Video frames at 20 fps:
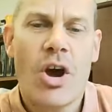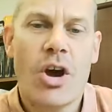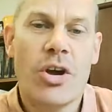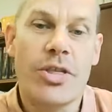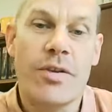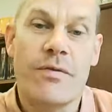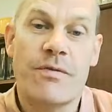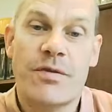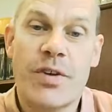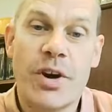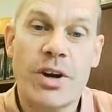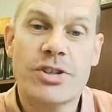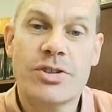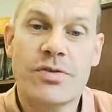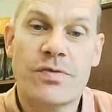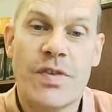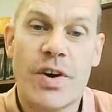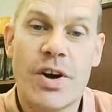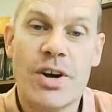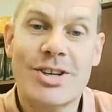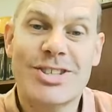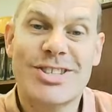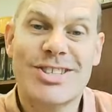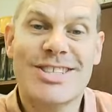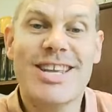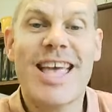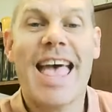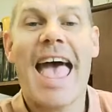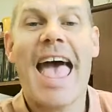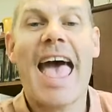on the first
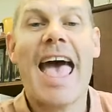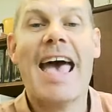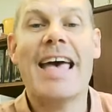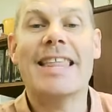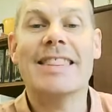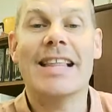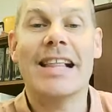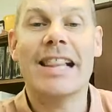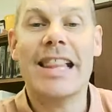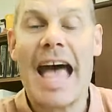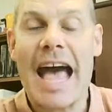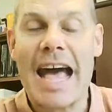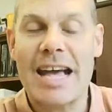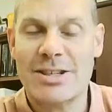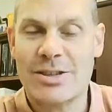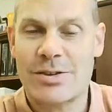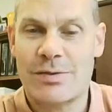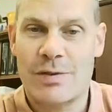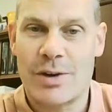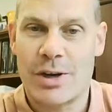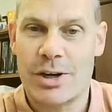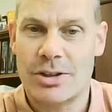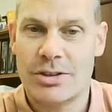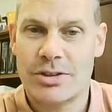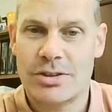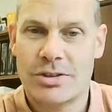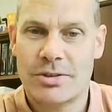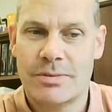verse and the last verse.